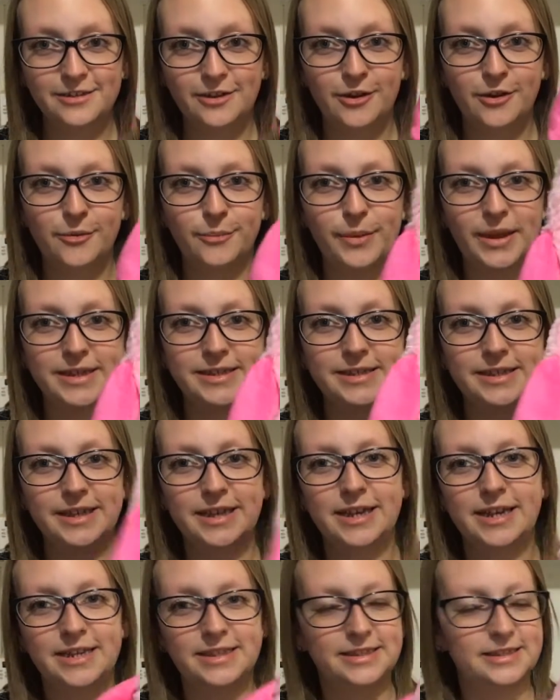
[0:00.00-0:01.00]
So
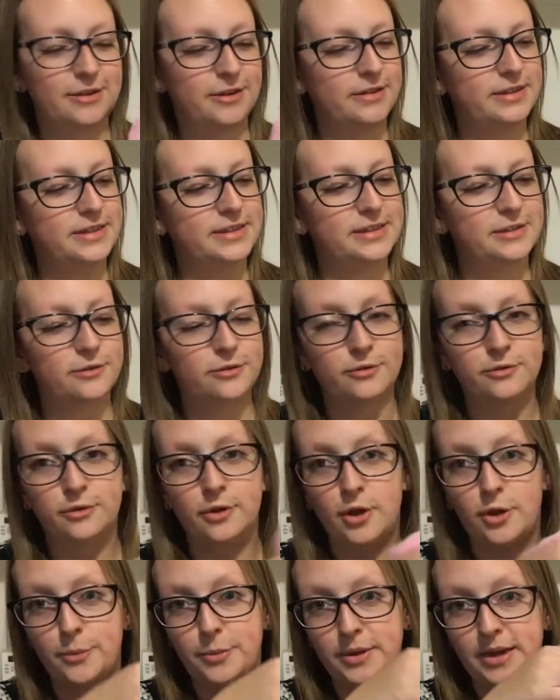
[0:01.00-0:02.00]
basically it's got this
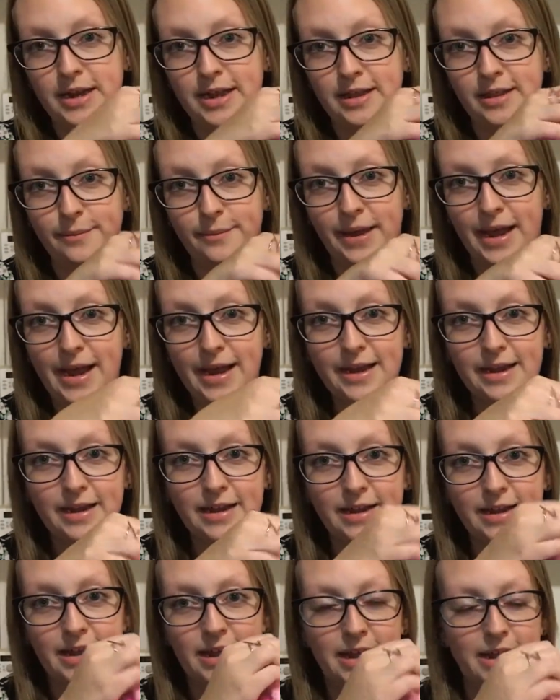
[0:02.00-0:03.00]
little opening at the back
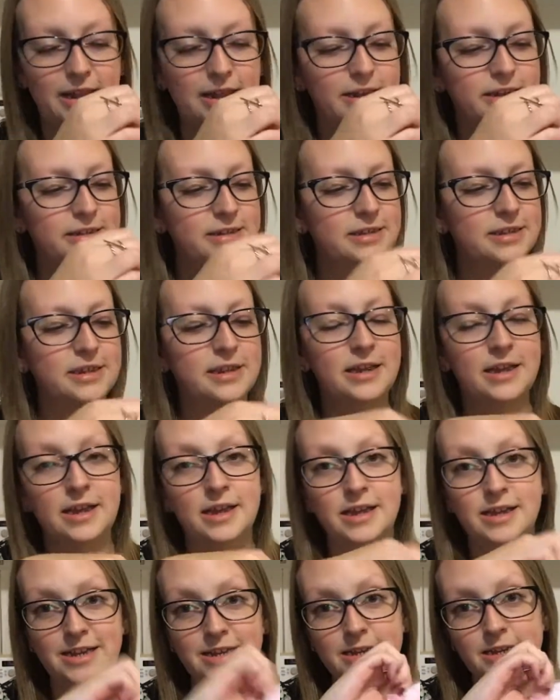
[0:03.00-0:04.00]
and
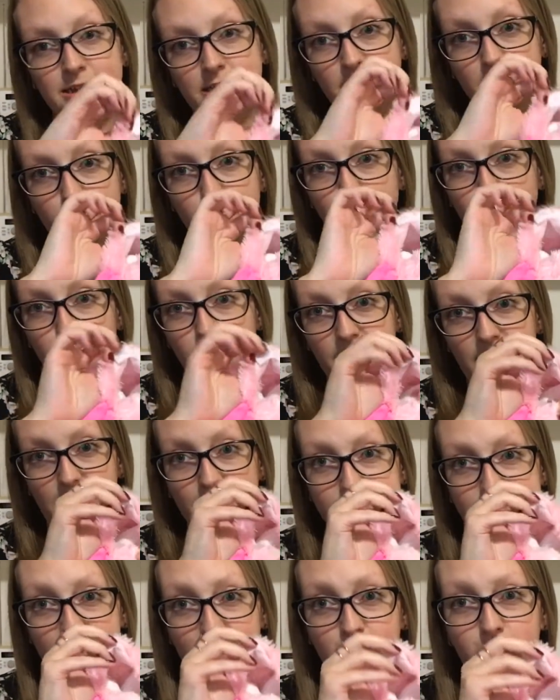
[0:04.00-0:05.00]
you pull the
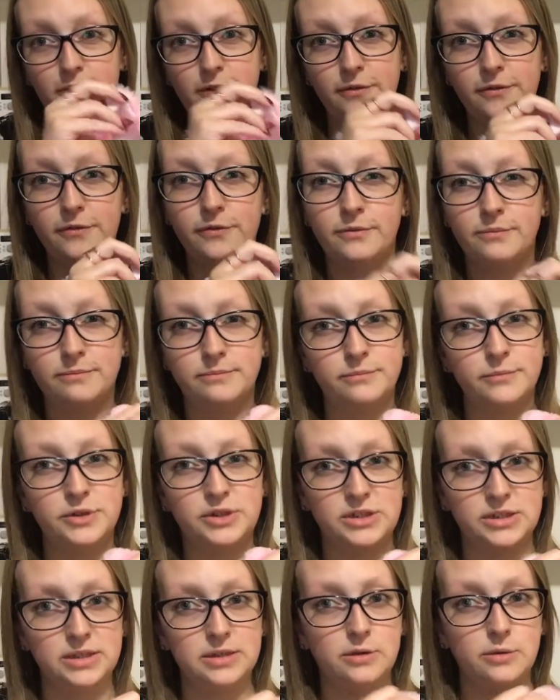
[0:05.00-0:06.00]
owl's head off,
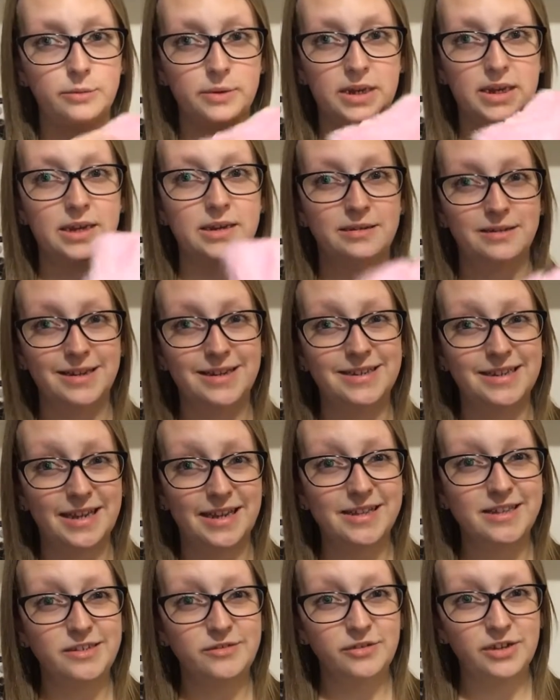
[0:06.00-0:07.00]
which is a little bit
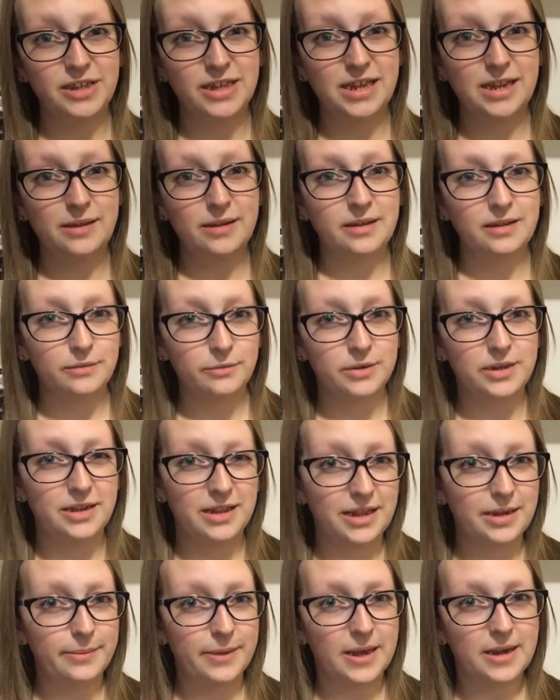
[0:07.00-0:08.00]
intense really when you
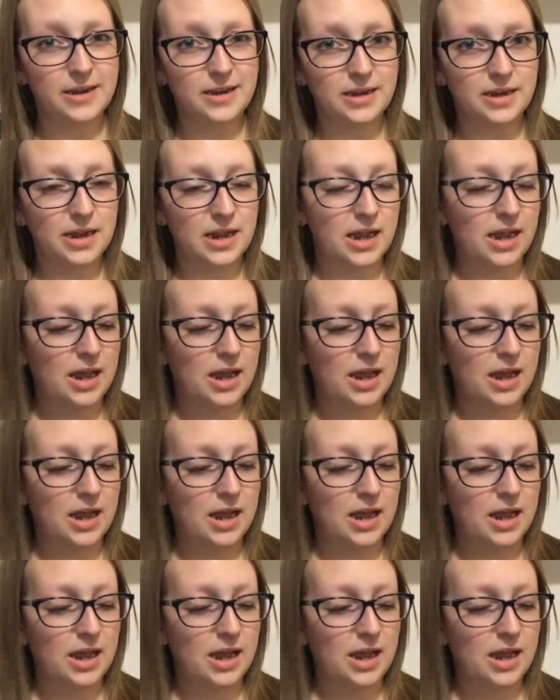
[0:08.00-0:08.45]
think about it.